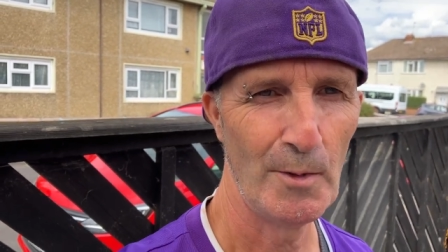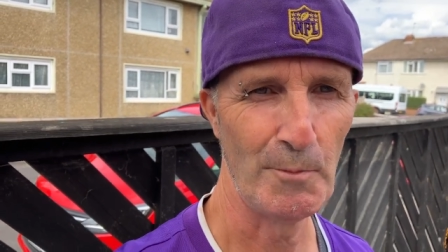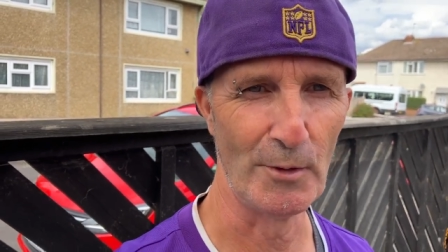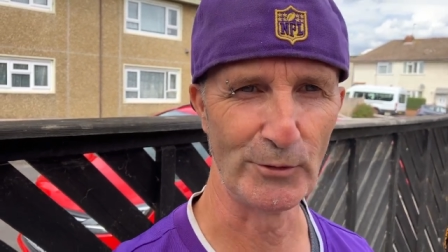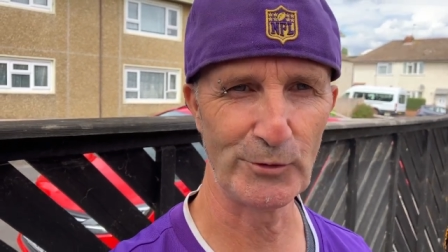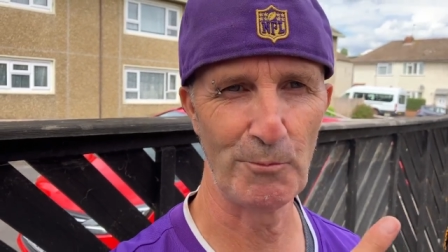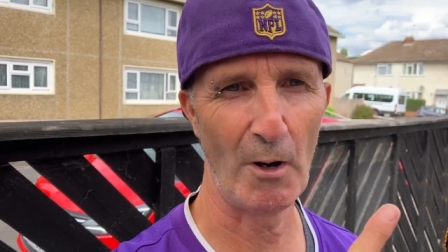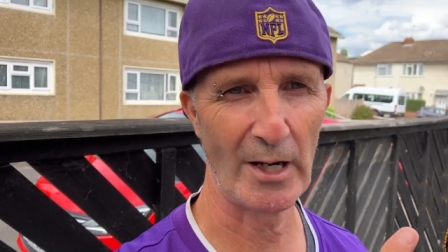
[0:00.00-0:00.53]

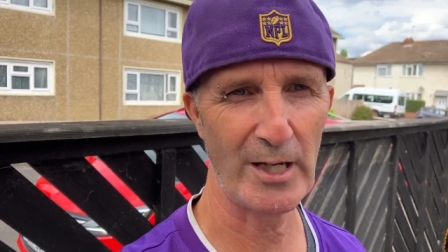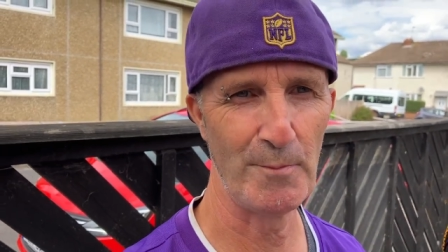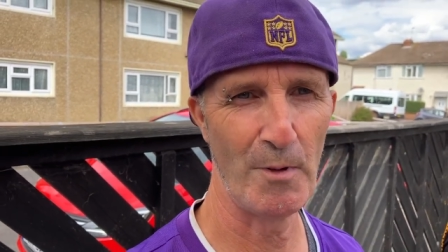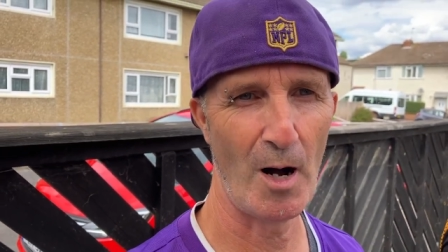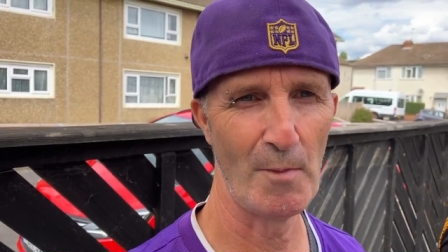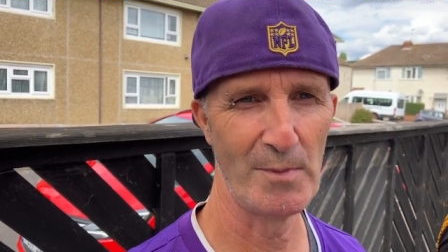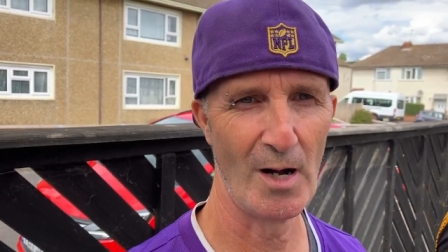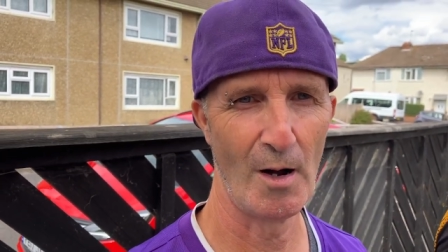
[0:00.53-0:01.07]
But Spikey
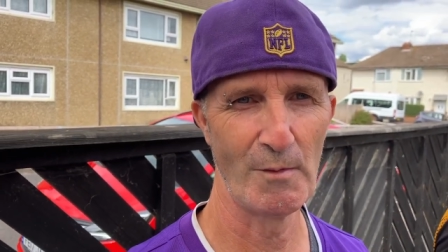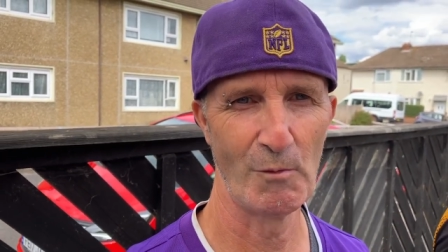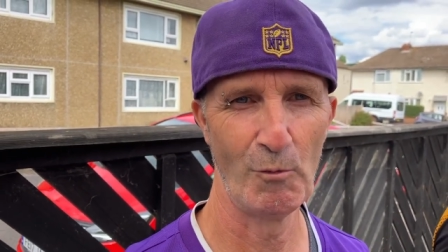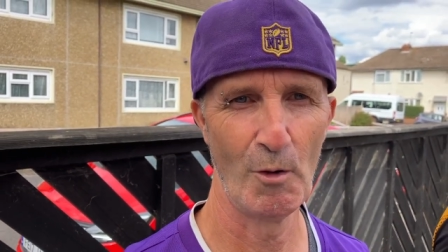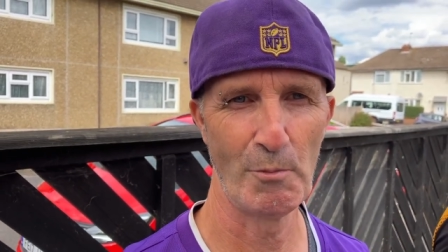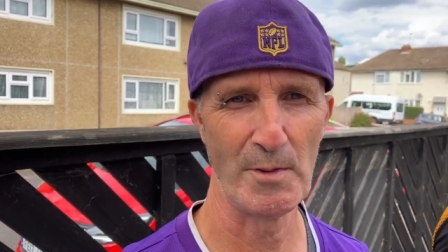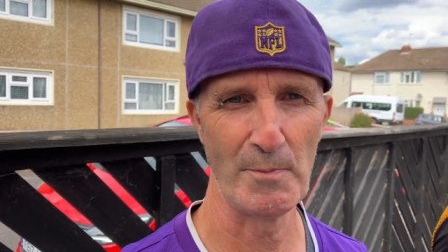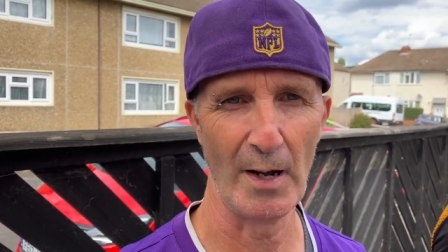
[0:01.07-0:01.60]
Barmy Army
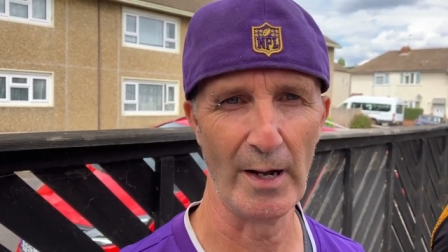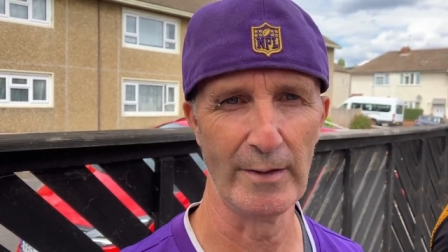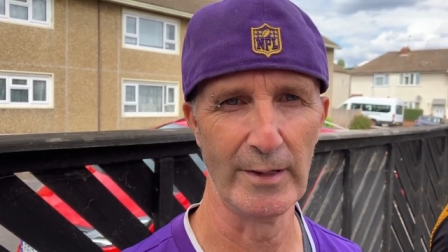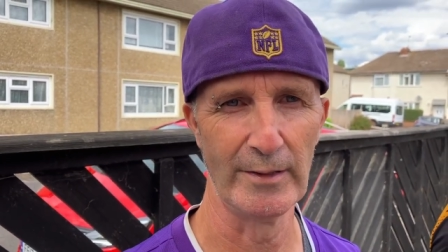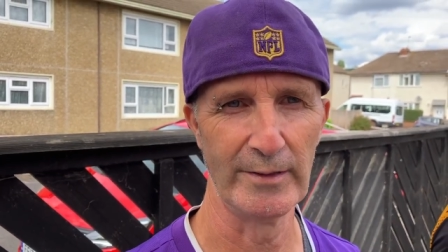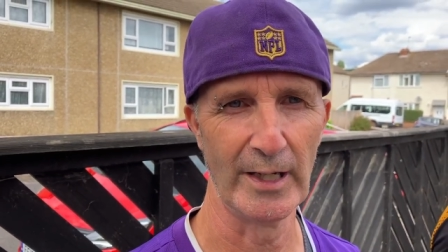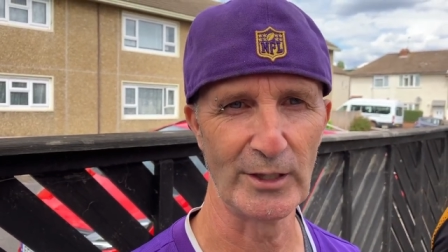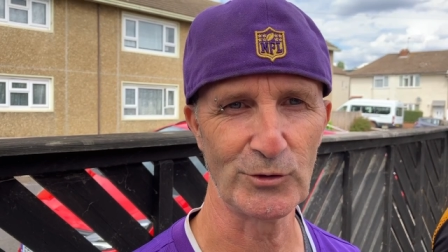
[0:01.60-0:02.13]
will be back
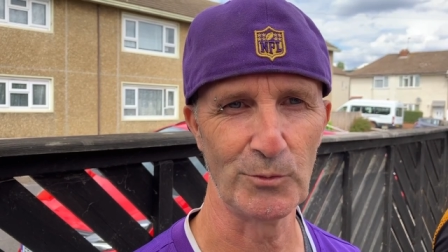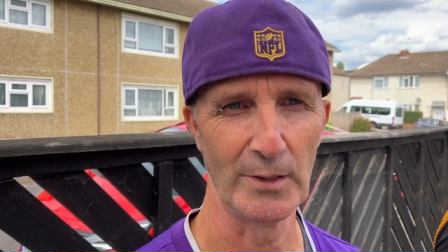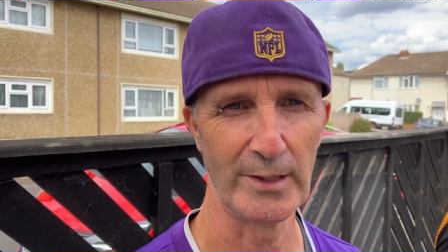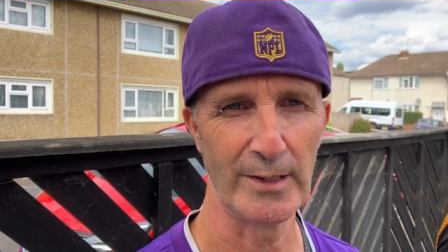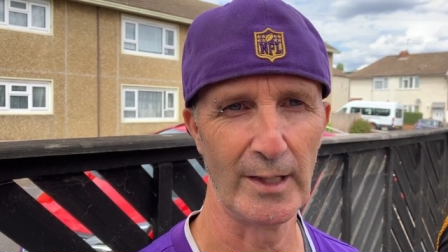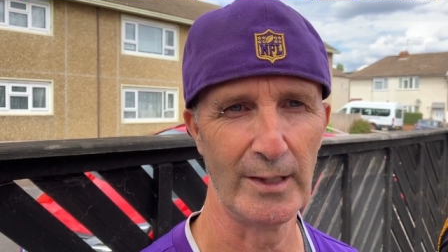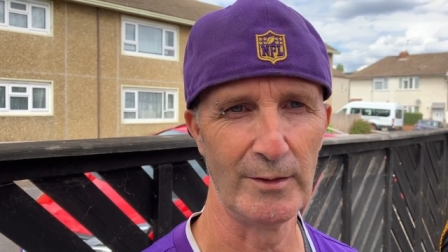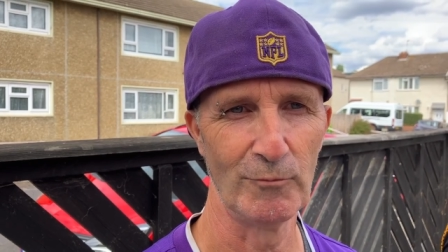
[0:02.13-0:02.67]
then next
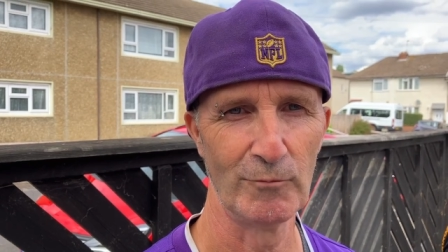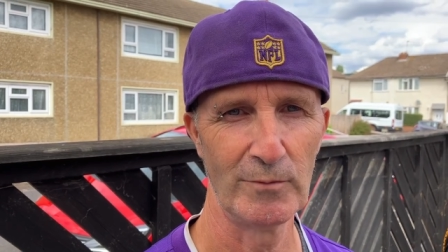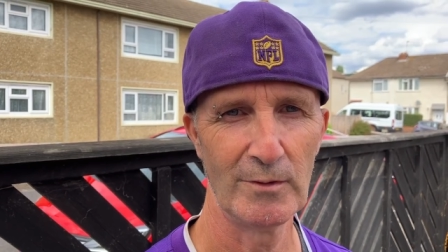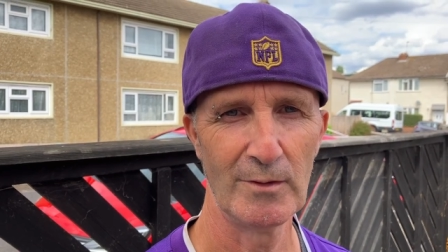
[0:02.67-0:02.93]
weekend.